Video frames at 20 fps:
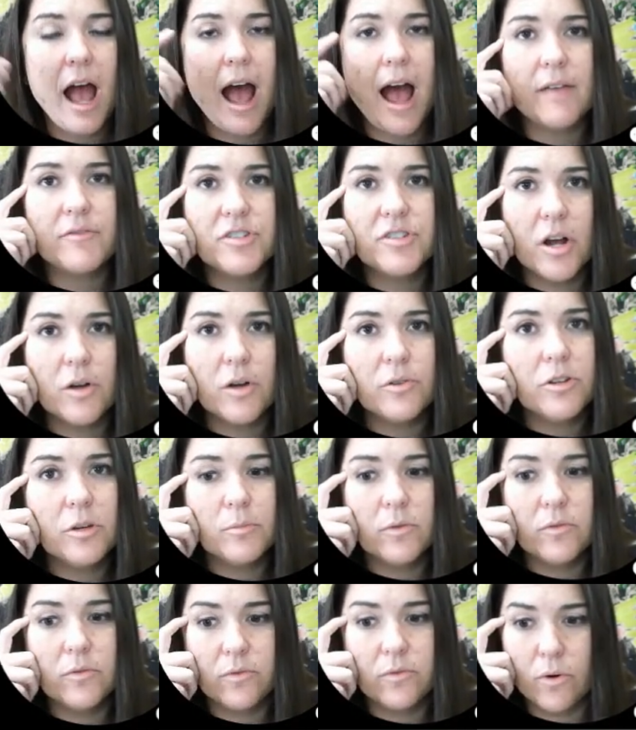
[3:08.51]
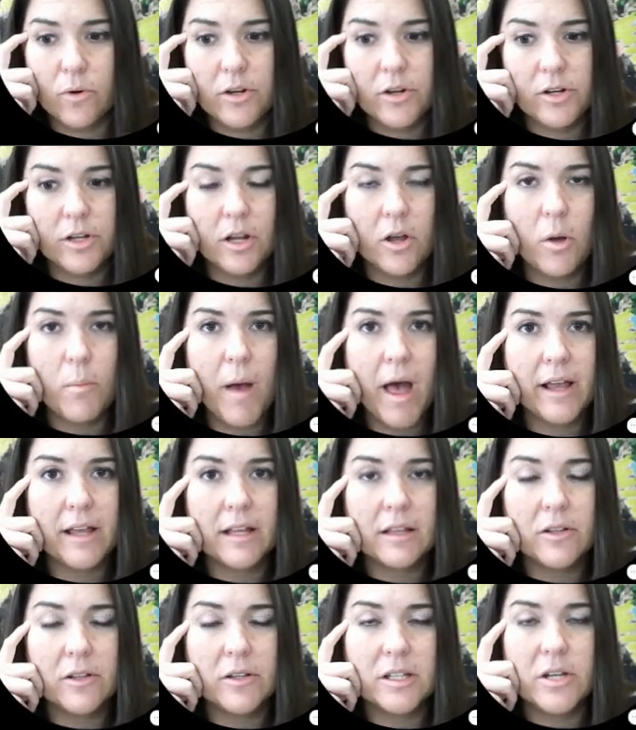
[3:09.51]
I've shown you before, and you can go back
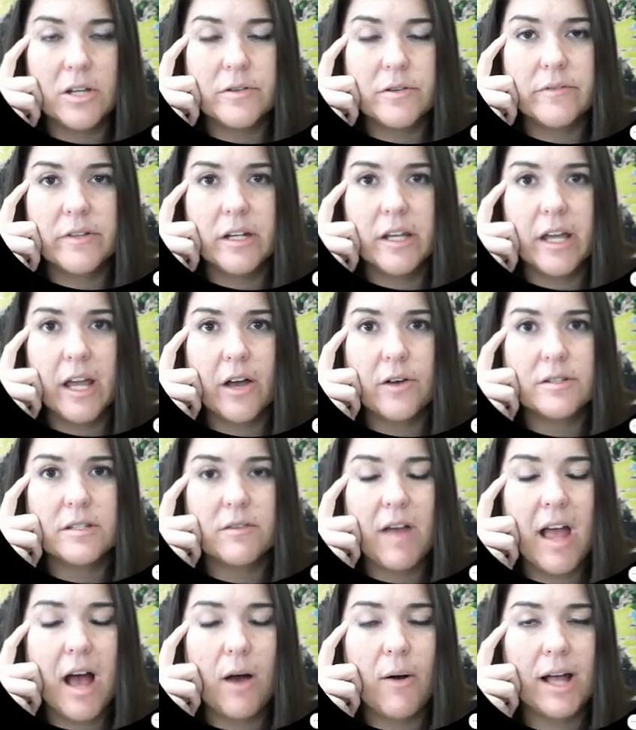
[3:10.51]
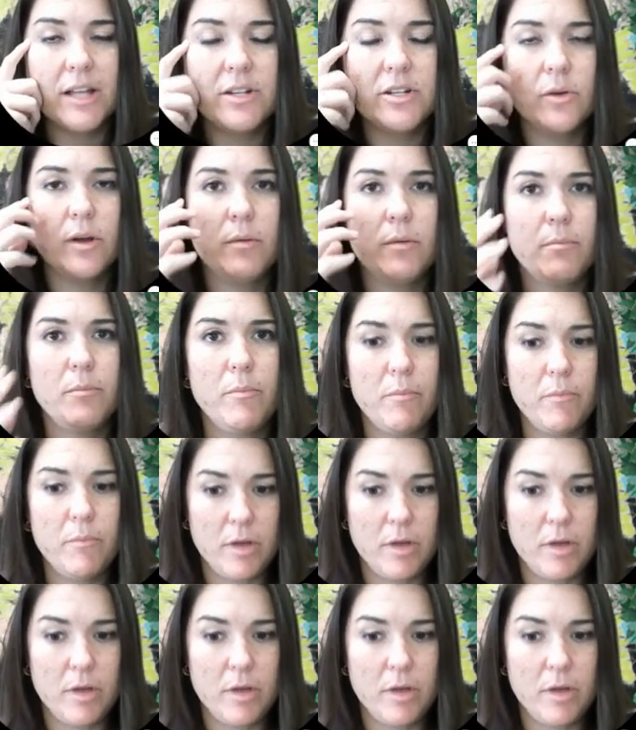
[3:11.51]
and look at those videos of how I do it.